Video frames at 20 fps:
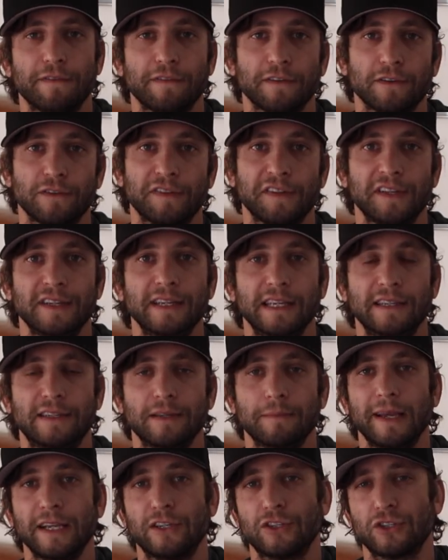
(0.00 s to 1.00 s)
first need
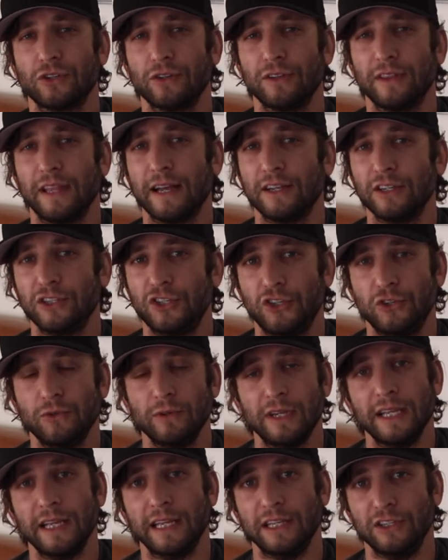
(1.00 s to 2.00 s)
to make sure that
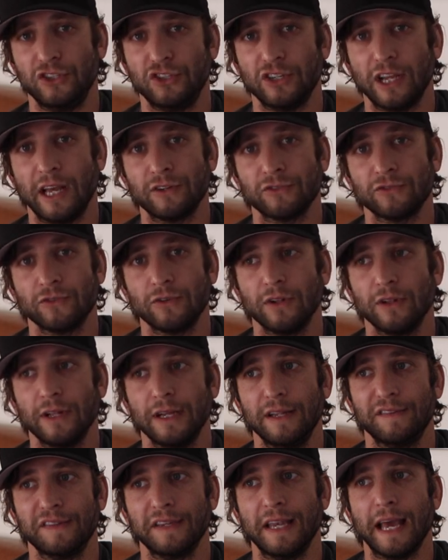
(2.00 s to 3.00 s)
shooting in general
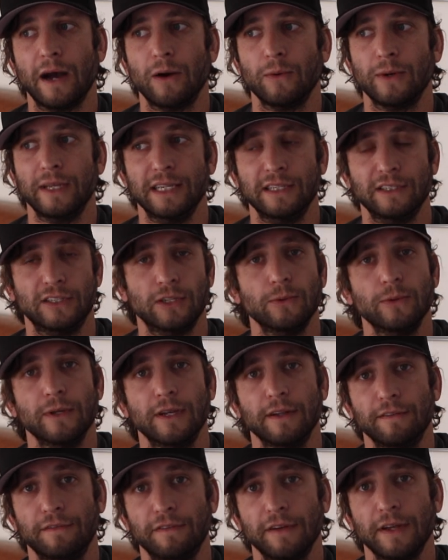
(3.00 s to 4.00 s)
is now an
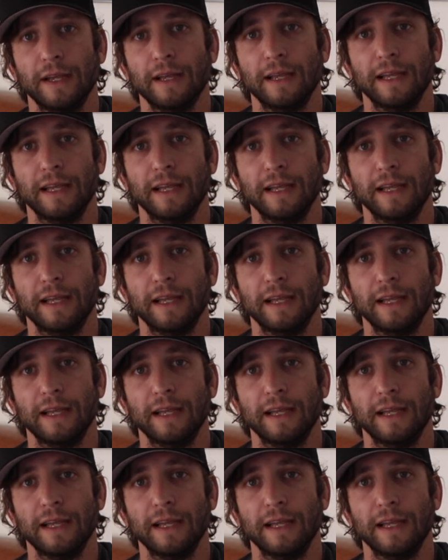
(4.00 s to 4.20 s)
intuitive